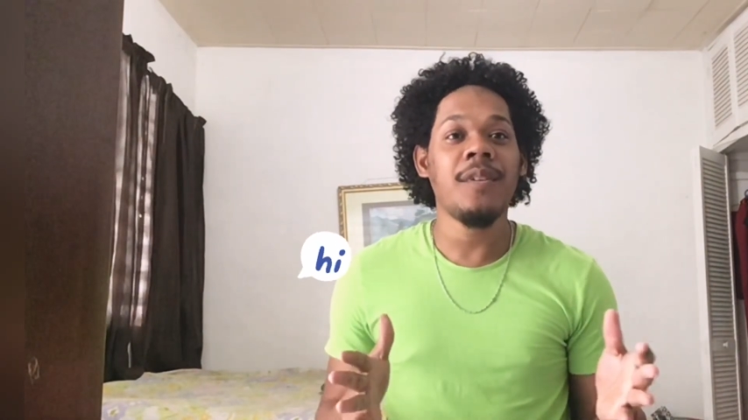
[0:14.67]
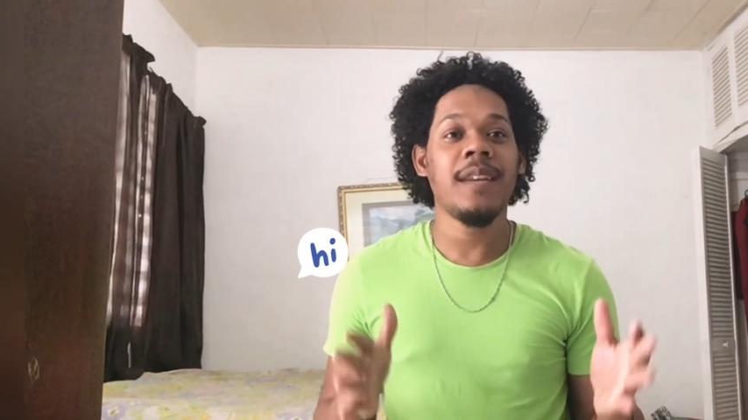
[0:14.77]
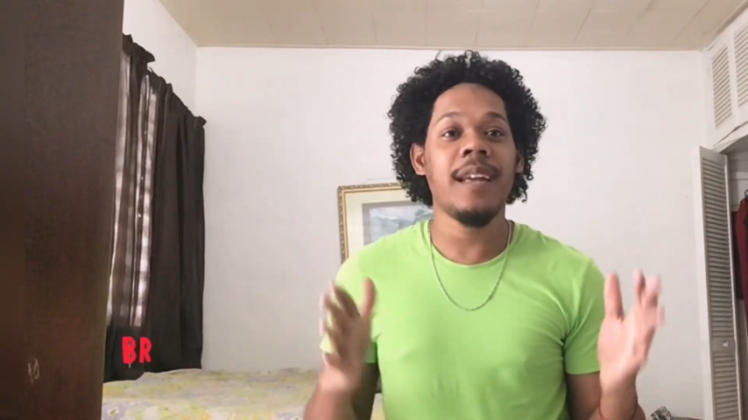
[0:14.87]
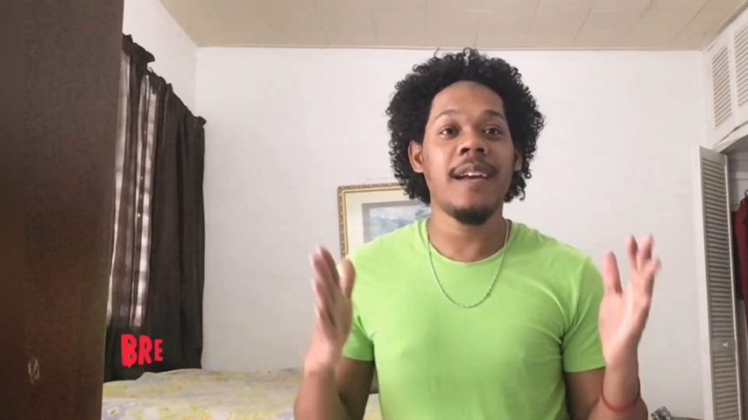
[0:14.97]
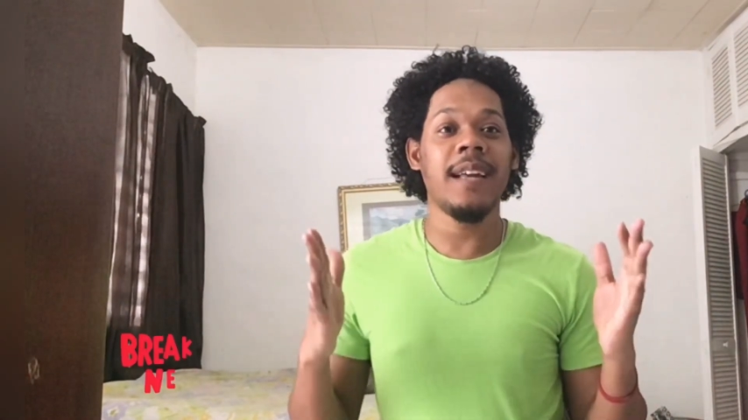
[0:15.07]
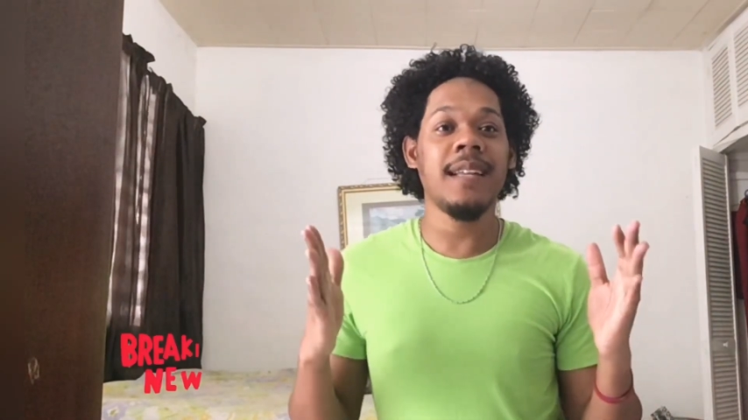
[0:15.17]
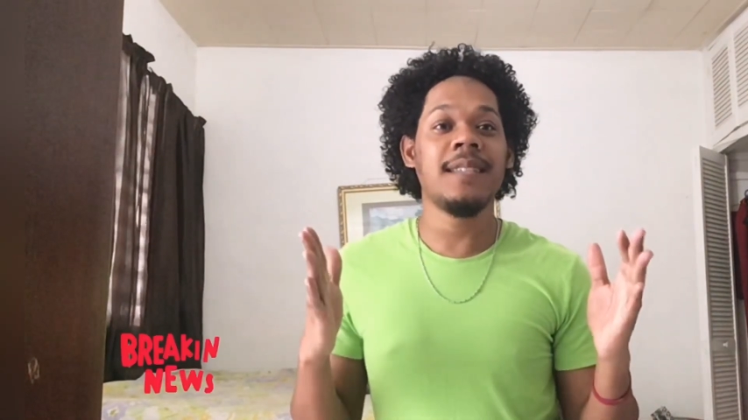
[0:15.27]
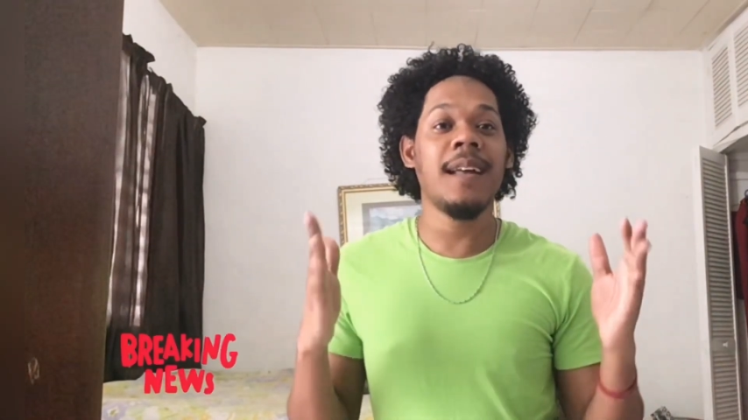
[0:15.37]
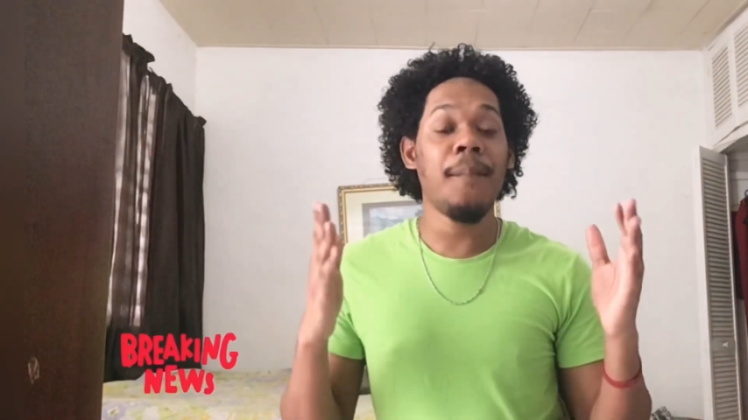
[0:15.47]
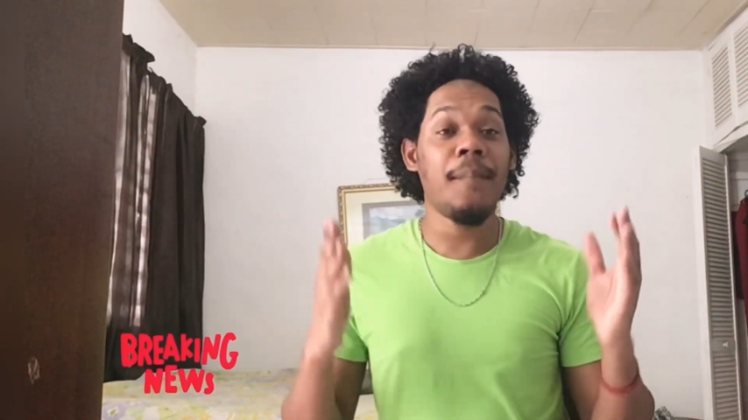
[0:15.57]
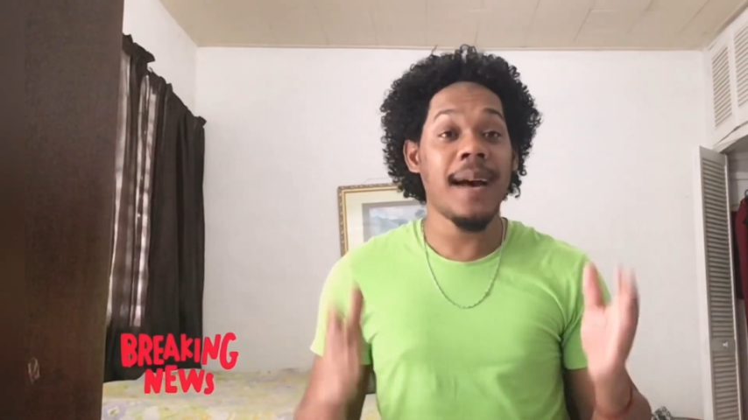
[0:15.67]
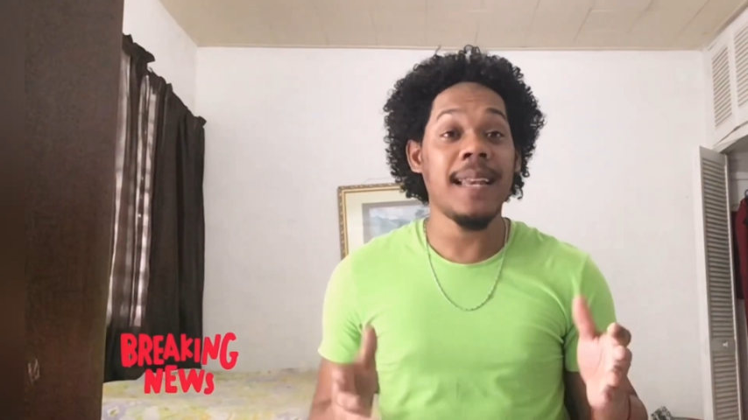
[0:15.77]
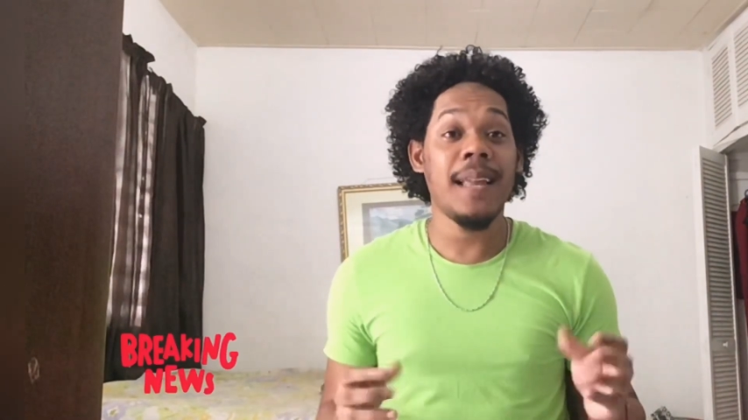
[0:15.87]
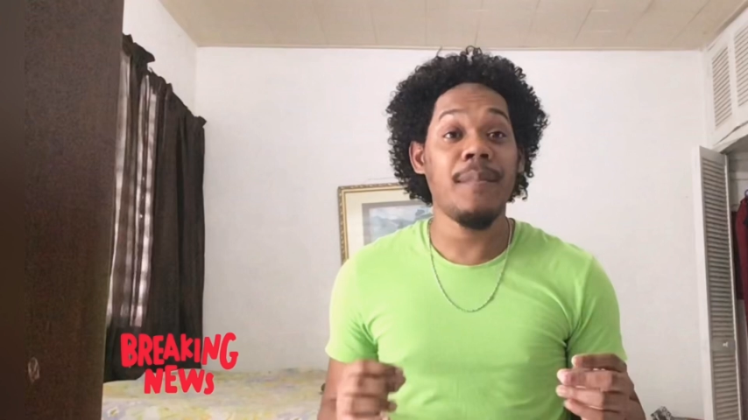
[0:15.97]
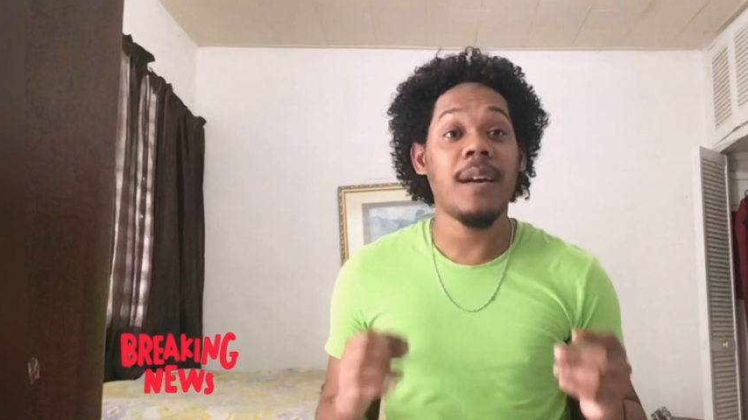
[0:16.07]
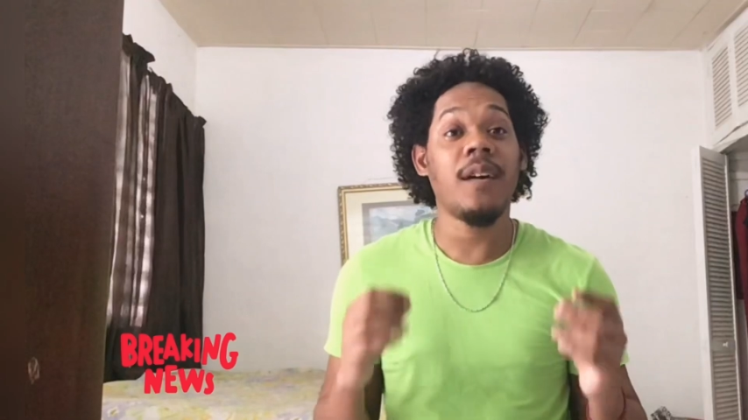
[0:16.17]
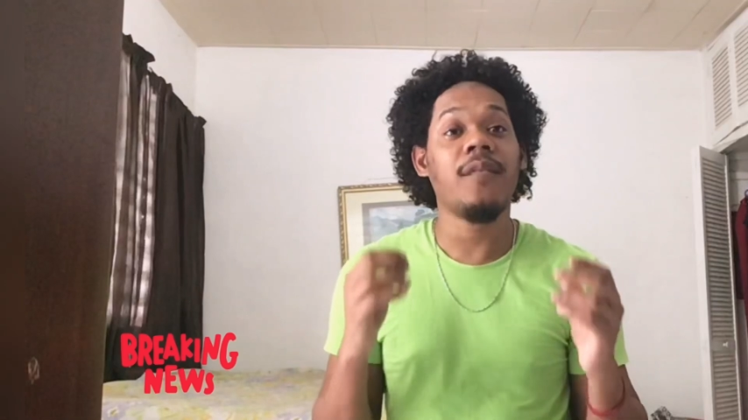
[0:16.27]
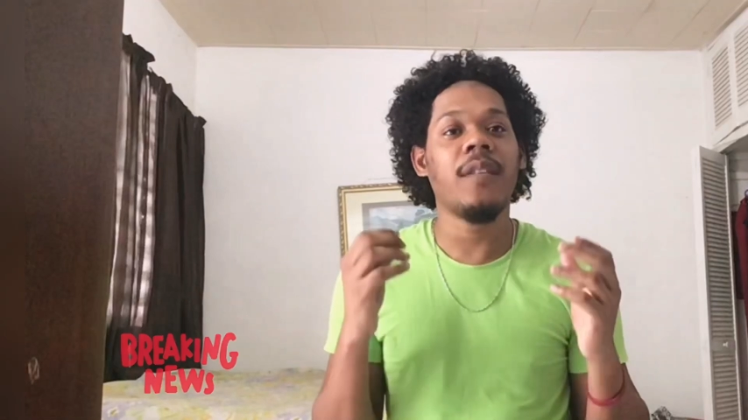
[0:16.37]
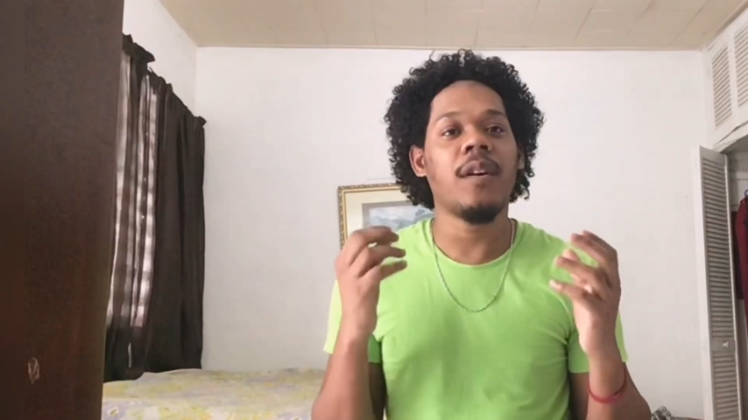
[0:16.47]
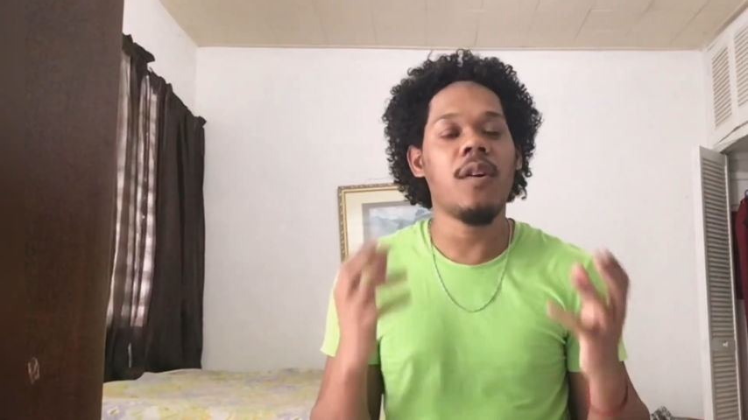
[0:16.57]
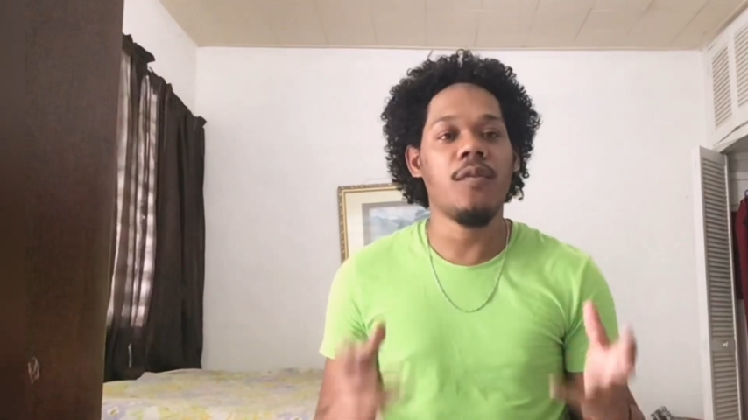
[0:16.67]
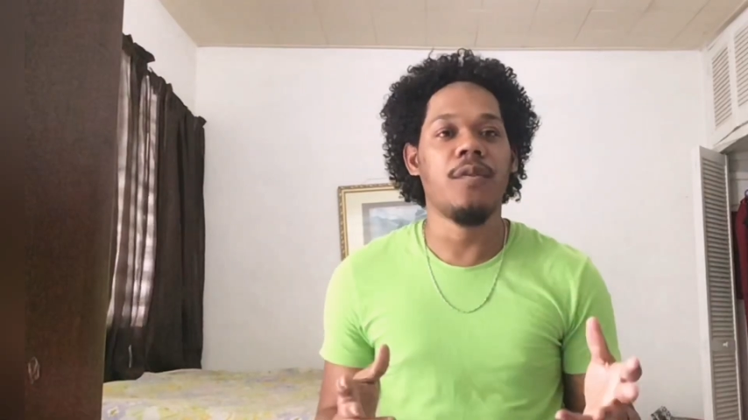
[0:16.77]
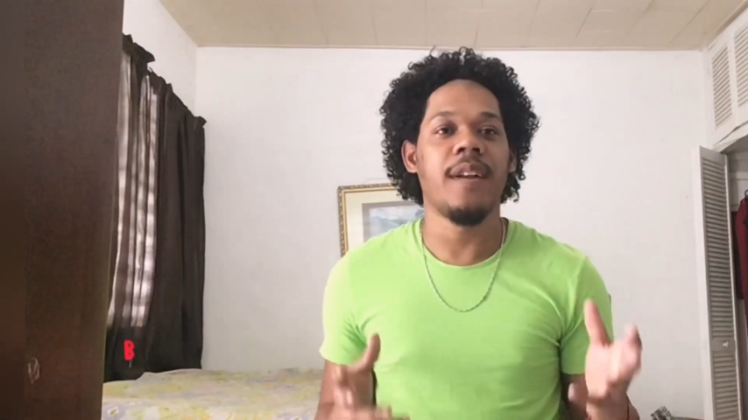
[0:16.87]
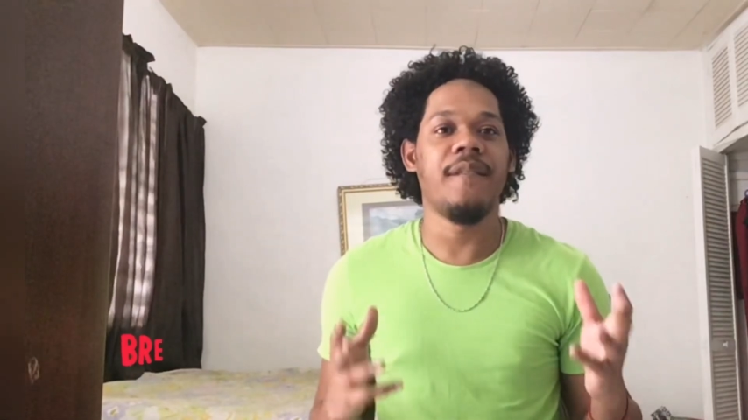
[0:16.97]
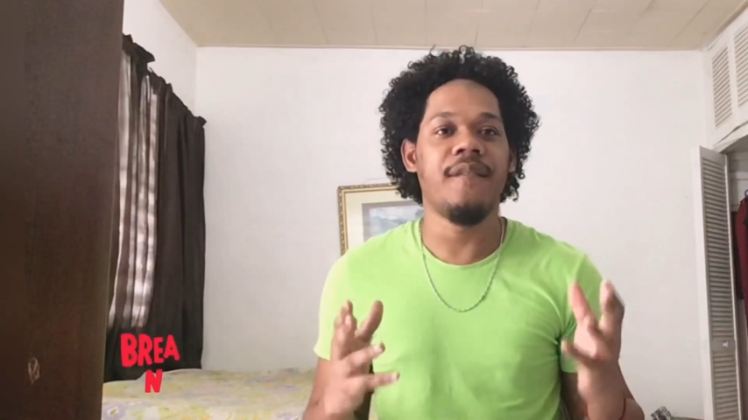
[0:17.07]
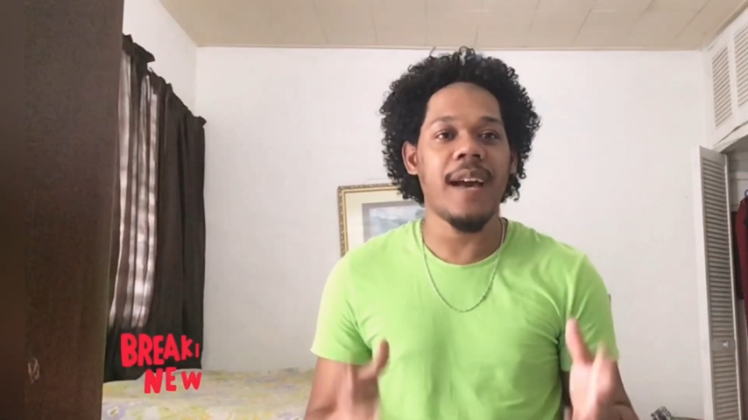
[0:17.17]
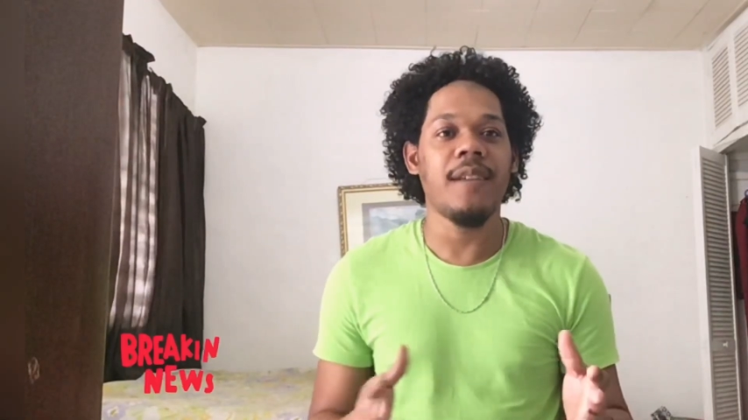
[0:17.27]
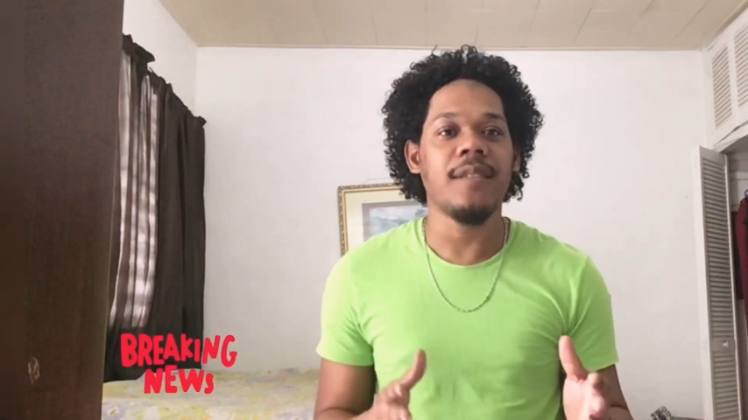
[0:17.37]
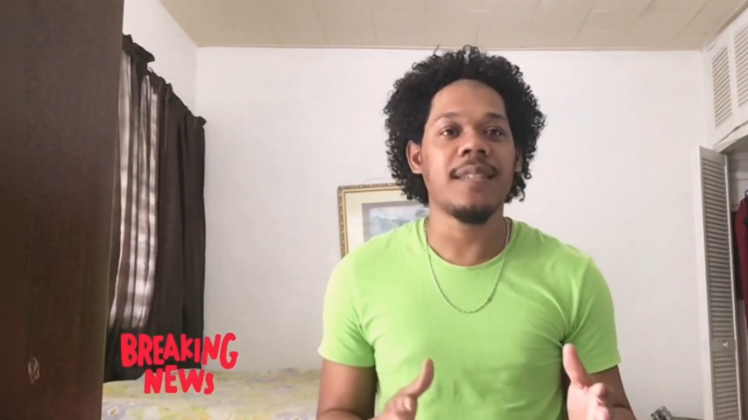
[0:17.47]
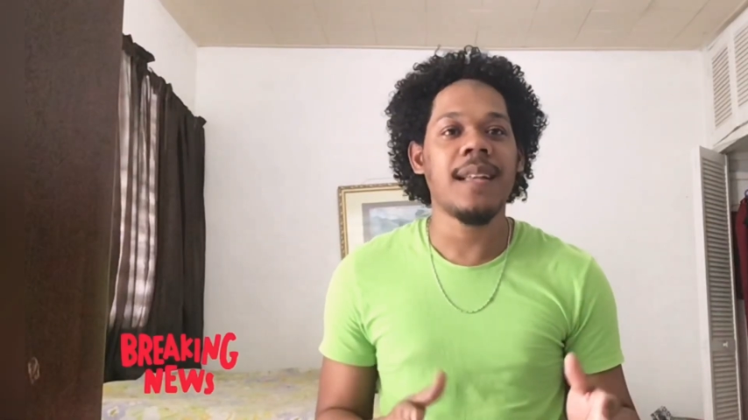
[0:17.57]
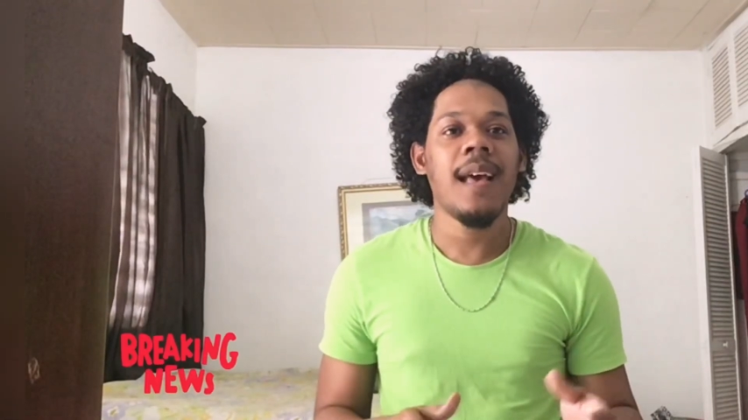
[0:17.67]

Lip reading: there is the pandemic of the coronavirus,